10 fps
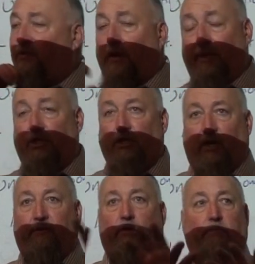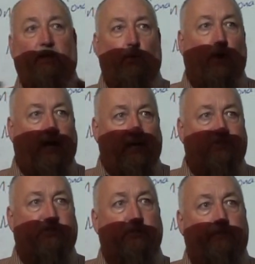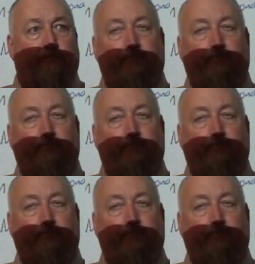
from each other in many ways,